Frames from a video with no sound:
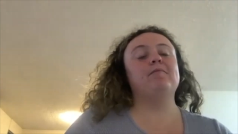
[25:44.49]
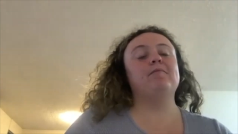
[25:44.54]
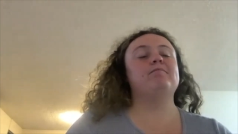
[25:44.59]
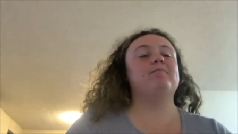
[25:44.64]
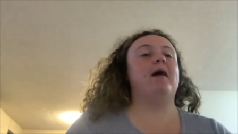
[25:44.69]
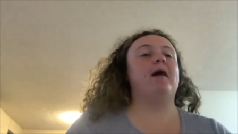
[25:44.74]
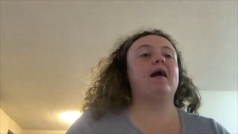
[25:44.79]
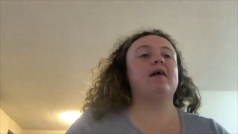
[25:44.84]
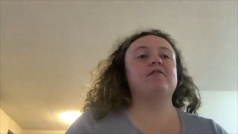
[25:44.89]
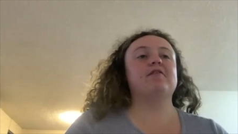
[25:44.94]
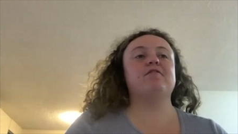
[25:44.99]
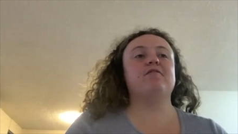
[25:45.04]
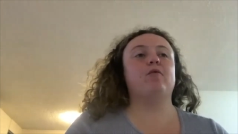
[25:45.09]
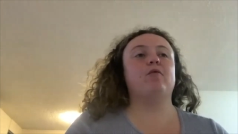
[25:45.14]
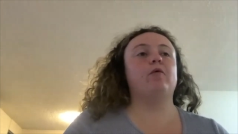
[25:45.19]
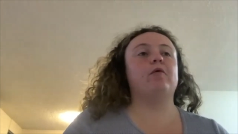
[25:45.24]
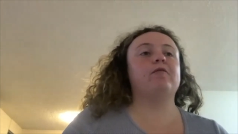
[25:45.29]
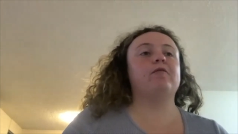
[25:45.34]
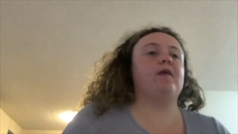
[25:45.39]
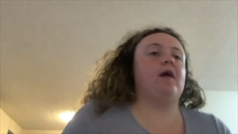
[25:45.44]
back and
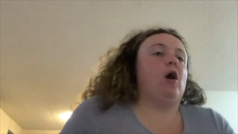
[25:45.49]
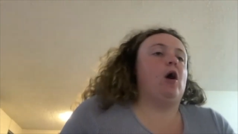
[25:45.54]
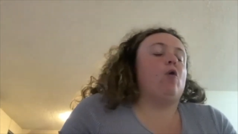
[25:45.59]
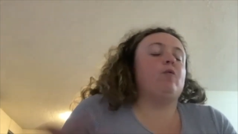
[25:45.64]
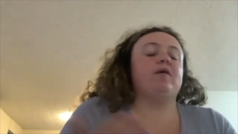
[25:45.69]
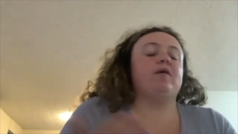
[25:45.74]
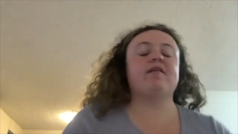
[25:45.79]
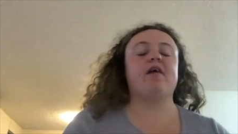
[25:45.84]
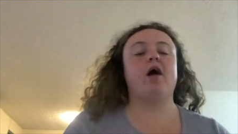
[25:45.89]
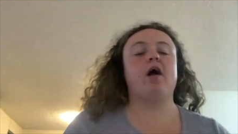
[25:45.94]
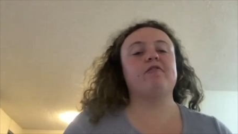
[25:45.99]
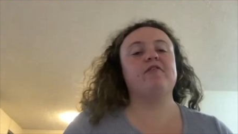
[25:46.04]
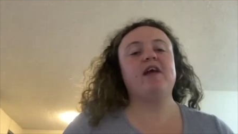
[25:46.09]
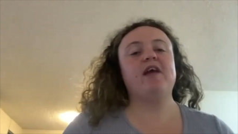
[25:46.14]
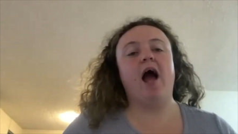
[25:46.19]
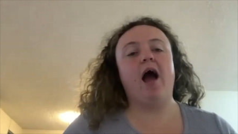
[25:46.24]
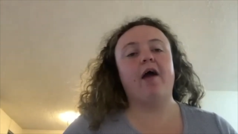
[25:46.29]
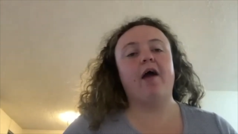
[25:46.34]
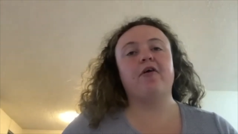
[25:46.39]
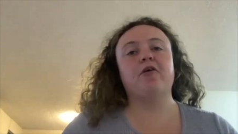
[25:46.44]
forth, always got
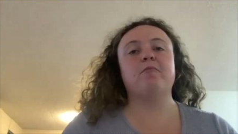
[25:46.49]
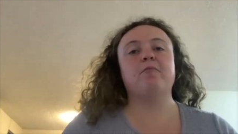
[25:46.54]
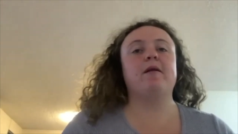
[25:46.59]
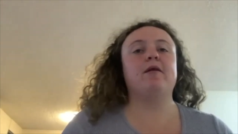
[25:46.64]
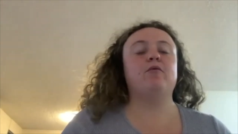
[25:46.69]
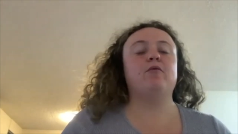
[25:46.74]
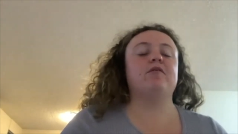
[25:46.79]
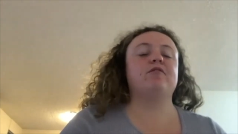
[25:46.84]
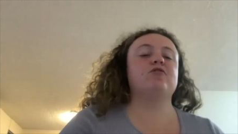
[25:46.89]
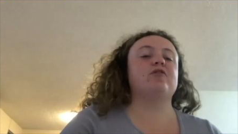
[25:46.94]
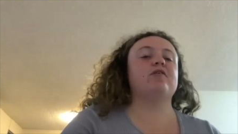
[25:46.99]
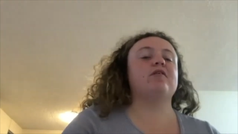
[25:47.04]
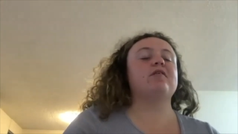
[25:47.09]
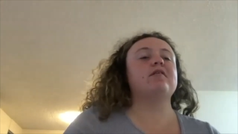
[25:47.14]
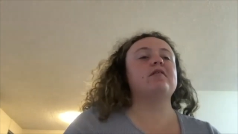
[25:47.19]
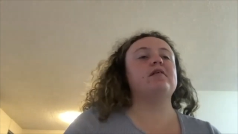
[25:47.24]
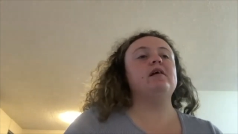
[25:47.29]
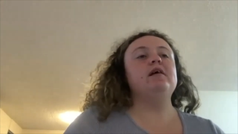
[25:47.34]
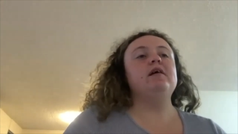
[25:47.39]
rehired, but it was just